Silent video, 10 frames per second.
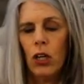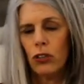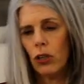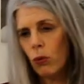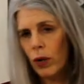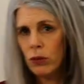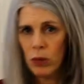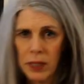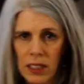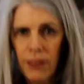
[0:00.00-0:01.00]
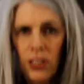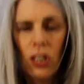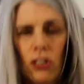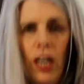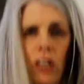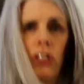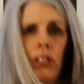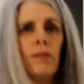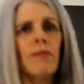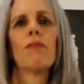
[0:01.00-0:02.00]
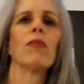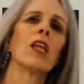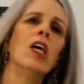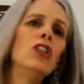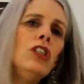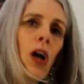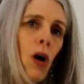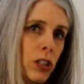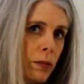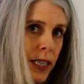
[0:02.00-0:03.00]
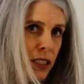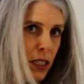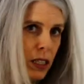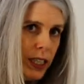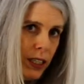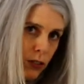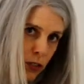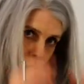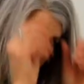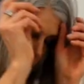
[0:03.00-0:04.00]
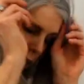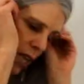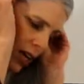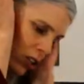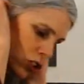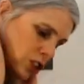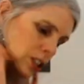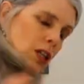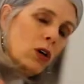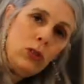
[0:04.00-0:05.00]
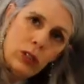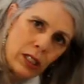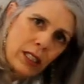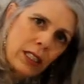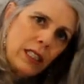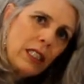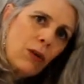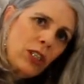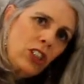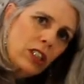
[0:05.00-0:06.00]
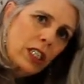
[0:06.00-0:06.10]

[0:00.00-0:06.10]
So when a woman is having a contraction, she'll automatically lean forward, because she knows that when she's